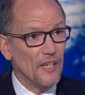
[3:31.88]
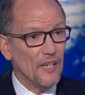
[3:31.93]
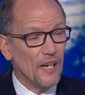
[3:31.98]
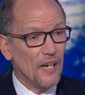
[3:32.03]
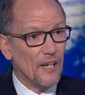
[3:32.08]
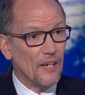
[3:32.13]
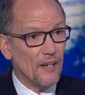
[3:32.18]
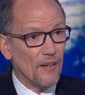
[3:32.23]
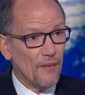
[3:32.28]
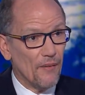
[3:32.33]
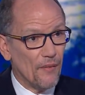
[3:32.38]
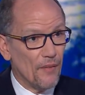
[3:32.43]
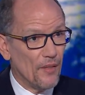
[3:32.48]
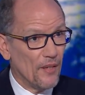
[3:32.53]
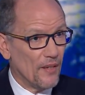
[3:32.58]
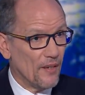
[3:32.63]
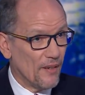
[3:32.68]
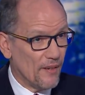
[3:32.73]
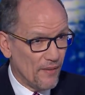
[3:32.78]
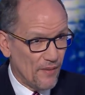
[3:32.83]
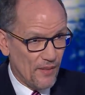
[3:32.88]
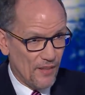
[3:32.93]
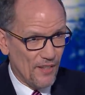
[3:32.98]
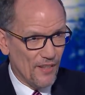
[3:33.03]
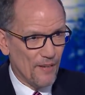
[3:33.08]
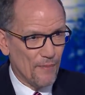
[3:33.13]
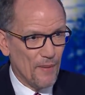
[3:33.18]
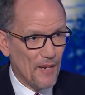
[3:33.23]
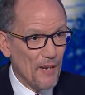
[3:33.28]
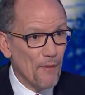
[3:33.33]
Uh, the,
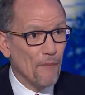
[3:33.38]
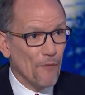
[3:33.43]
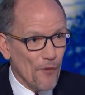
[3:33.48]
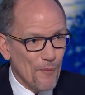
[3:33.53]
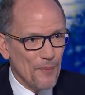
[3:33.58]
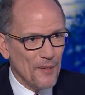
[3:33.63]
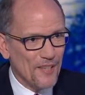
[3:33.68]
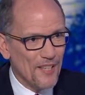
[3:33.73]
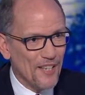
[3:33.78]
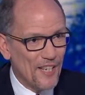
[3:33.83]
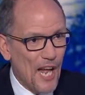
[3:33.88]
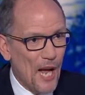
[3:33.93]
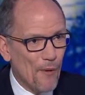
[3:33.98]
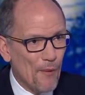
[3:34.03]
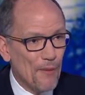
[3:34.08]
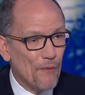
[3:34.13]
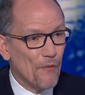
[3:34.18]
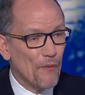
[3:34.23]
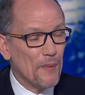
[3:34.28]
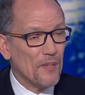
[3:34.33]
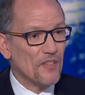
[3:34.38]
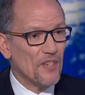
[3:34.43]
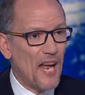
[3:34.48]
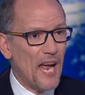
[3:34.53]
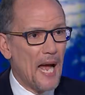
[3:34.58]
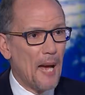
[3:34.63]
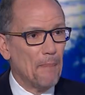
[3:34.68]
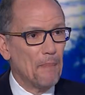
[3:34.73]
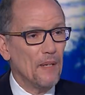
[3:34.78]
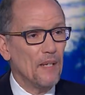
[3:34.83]
the, infamous, the now infamous
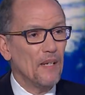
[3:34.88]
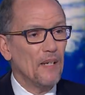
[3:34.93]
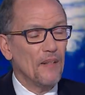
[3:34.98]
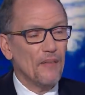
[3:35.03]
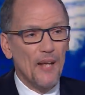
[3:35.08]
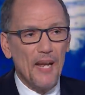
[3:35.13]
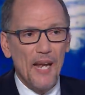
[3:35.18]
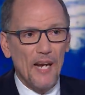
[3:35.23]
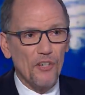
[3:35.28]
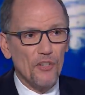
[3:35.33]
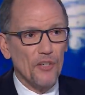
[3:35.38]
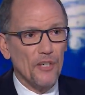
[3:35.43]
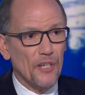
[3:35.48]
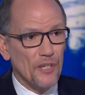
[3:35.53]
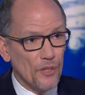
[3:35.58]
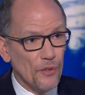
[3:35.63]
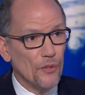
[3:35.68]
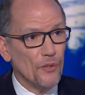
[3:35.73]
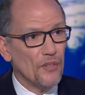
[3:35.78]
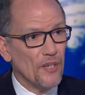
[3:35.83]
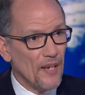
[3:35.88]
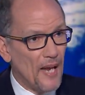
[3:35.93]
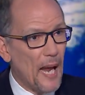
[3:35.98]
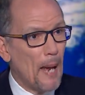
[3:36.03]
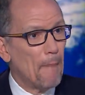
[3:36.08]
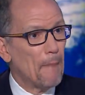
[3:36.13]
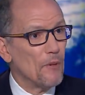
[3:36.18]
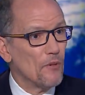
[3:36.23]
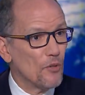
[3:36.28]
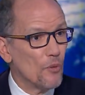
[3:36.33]
app, they actually used an
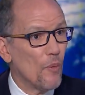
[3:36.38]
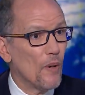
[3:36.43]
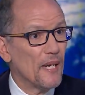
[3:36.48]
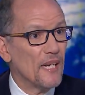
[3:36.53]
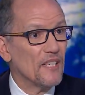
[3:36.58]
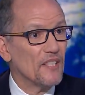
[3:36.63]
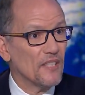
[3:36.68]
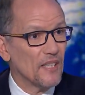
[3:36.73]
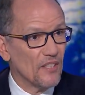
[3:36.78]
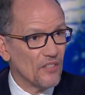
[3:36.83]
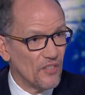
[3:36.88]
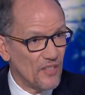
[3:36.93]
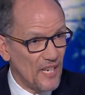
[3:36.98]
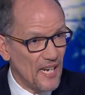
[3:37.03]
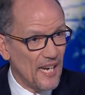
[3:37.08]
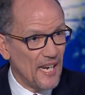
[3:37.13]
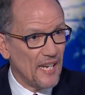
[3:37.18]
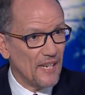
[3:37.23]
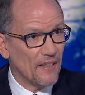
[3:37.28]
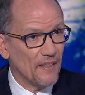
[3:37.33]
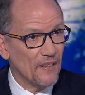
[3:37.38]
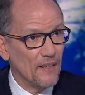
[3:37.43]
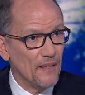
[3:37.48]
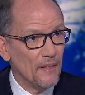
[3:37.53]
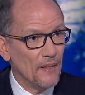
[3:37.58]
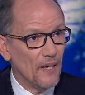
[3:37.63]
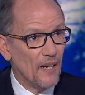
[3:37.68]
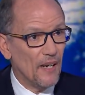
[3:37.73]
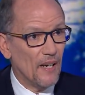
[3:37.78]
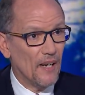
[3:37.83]
app in 2016
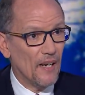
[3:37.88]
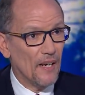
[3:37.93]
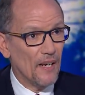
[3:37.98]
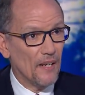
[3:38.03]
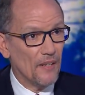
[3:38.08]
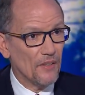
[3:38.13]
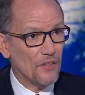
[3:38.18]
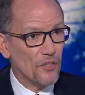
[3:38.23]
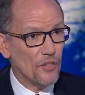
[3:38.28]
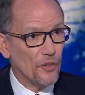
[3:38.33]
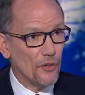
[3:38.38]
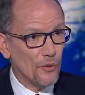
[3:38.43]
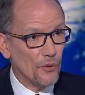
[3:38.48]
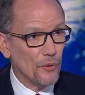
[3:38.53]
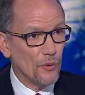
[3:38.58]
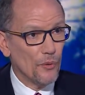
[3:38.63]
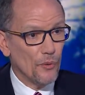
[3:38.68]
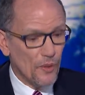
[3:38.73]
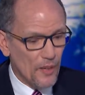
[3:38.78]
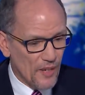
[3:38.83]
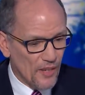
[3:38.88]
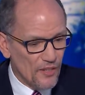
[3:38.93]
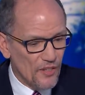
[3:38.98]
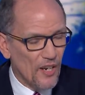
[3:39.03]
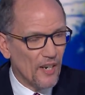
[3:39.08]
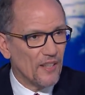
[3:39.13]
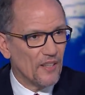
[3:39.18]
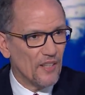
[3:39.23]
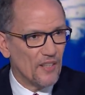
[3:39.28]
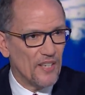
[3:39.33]
uh, to
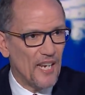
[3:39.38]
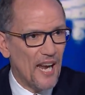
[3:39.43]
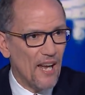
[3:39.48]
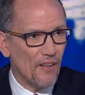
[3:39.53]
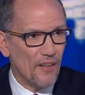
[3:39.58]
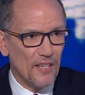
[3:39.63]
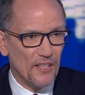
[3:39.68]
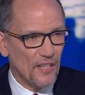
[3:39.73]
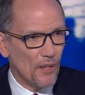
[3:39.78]
conduct the tallies.